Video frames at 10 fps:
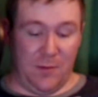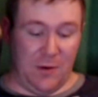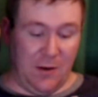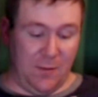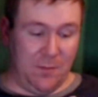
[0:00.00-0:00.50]

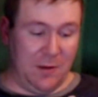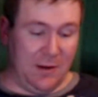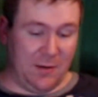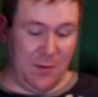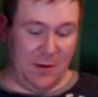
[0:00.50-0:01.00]
So the
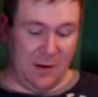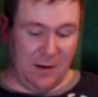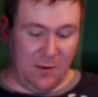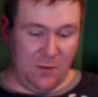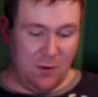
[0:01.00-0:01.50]
next place I
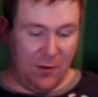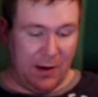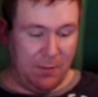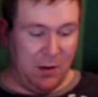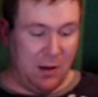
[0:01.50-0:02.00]
go to,
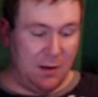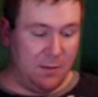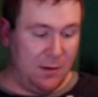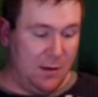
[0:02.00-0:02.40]
I'm done.